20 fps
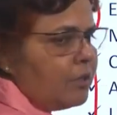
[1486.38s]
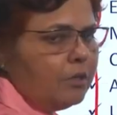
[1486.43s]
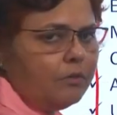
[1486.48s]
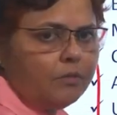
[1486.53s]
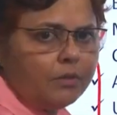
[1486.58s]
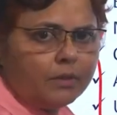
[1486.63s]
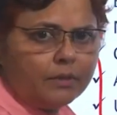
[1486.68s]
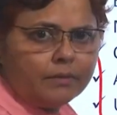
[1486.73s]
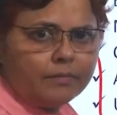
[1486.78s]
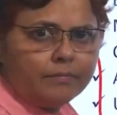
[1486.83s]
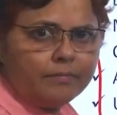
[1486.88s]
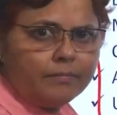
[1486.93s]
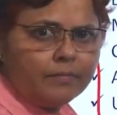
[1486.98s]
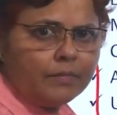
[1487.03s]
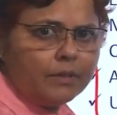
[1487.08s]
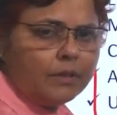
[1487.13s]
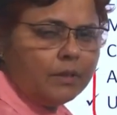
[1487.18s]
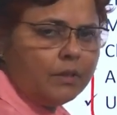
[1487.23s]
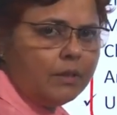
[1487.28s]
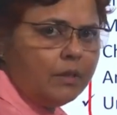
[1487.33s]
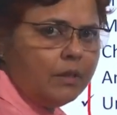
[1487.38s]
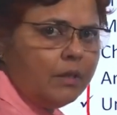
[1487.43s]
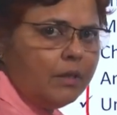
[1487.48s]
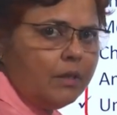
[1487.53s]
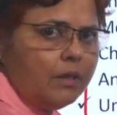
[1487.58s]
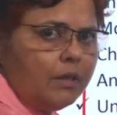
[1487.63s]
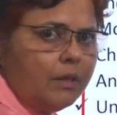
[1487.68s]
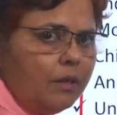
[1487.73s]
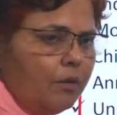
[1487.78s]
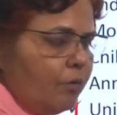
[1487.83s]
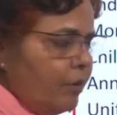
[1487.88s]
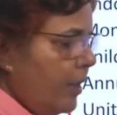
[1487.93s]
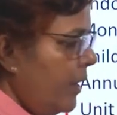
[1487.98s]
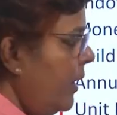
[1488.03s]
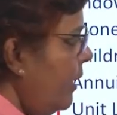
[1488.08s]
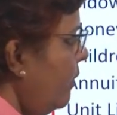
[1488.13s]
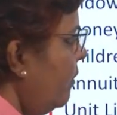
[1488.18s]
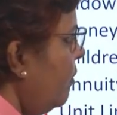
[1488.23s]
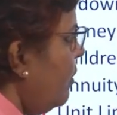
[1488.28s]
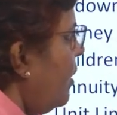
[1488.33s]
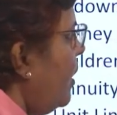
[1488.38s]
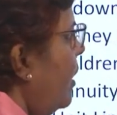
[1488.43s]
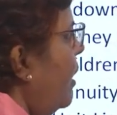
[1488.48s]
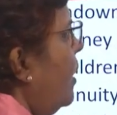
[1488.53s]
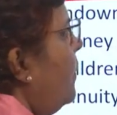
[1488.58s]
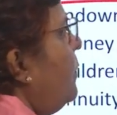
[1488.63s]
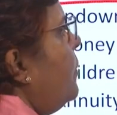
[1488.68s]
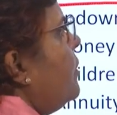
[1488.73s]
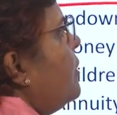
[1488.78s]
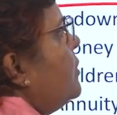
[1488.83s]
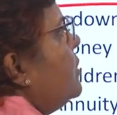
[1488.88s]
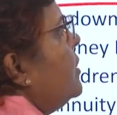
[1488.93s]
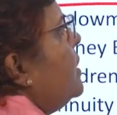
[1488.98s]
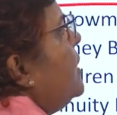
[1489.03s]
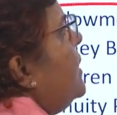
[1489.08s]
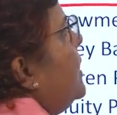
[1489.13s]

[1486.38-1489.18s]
cover, okay. A person